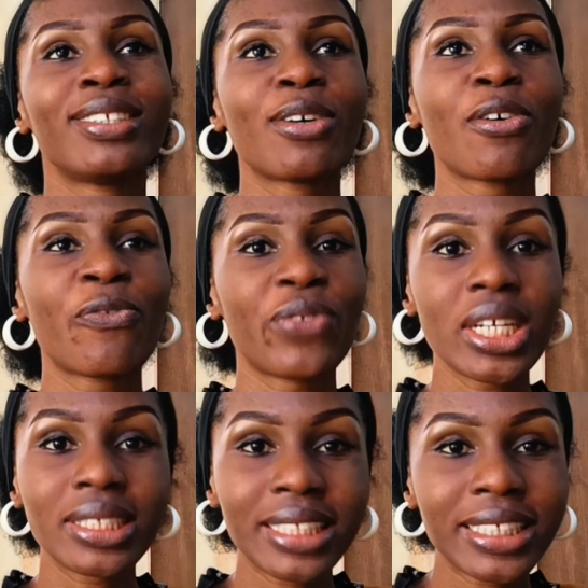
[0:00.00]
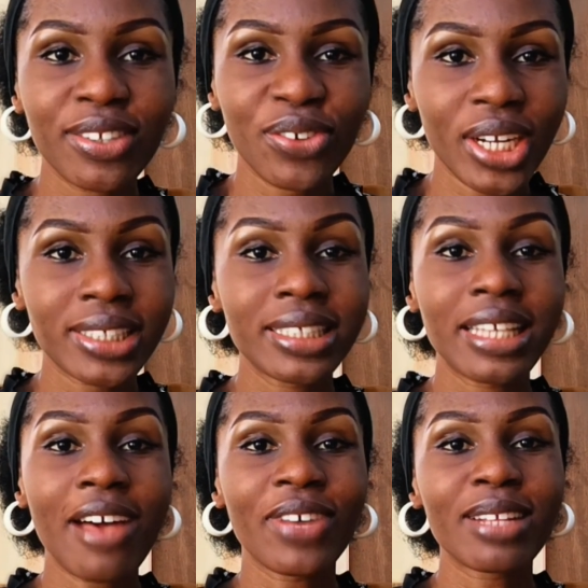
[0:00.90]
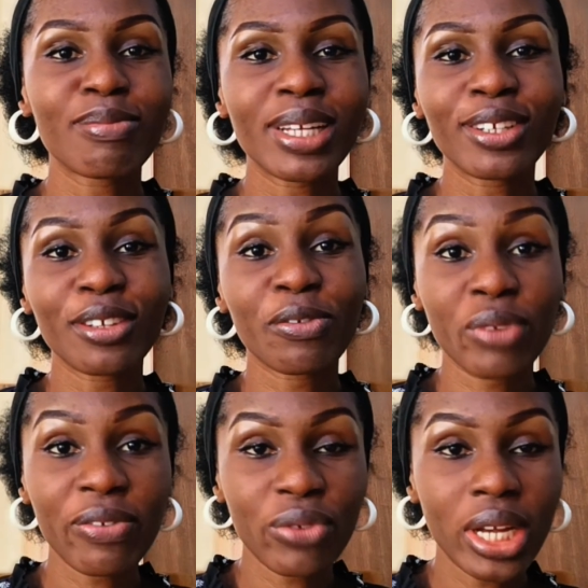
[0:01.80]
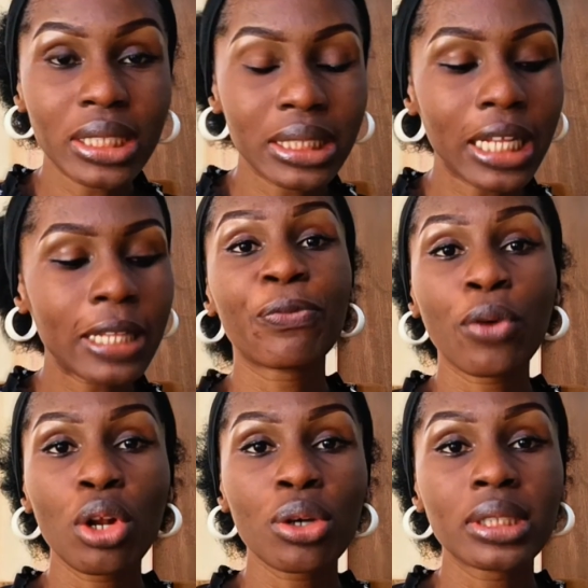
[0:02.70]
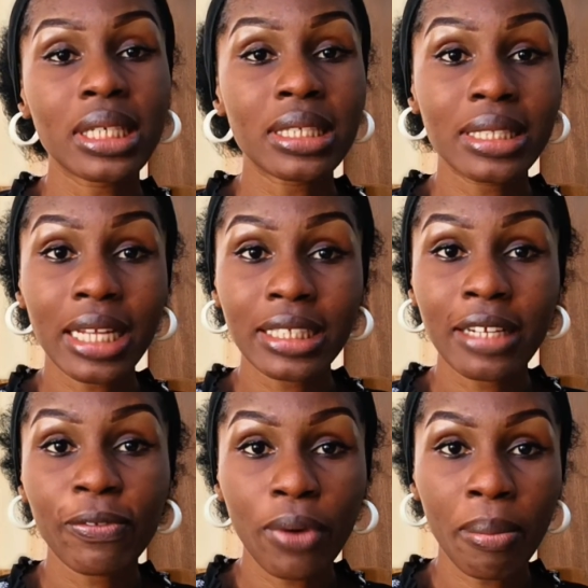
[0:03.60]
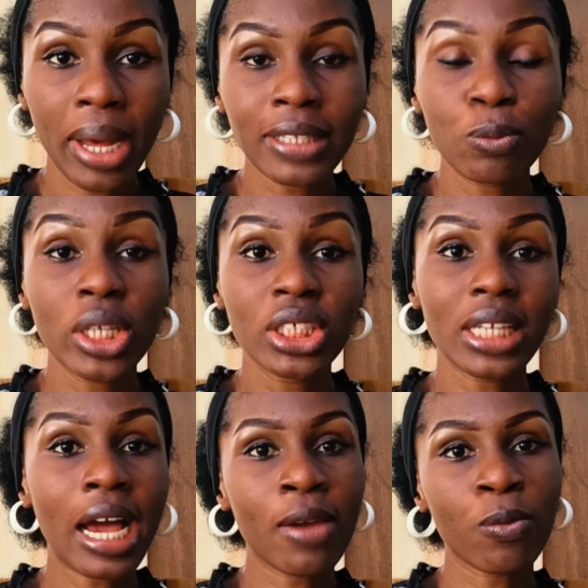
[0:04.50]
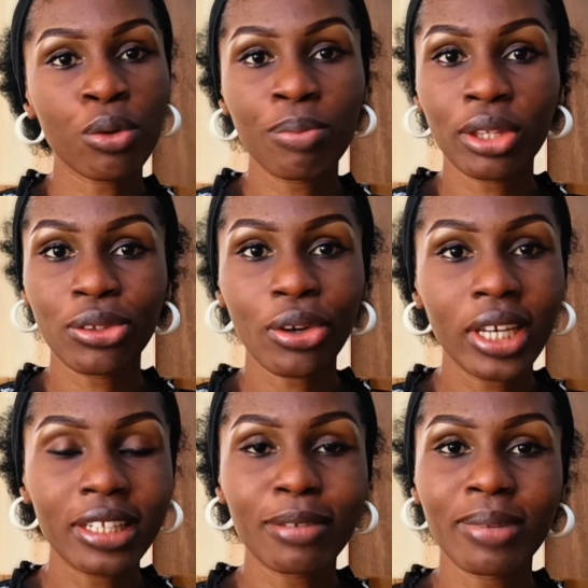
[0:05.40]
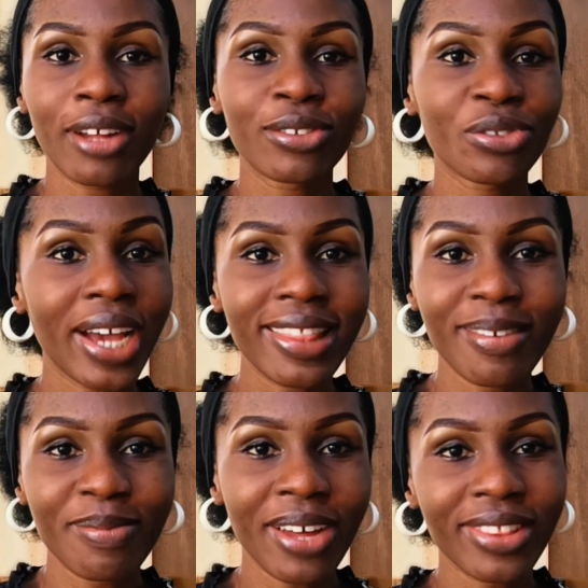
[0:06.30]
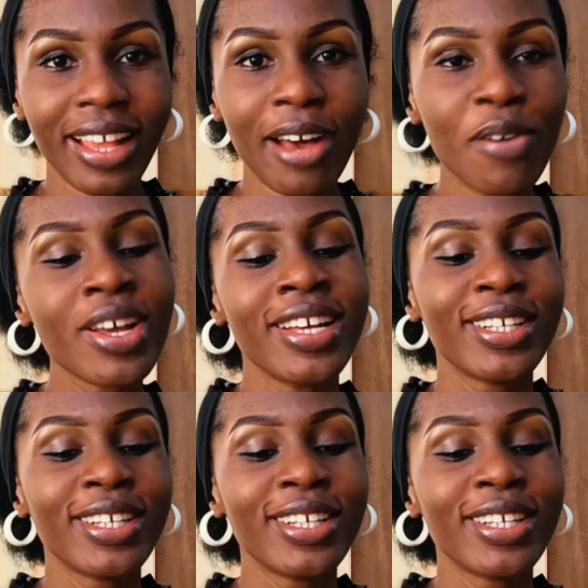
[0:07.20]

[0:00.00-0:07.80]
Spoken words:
So first things first, this Harvard method of referencing follows a certain format which I will be talking about right about now.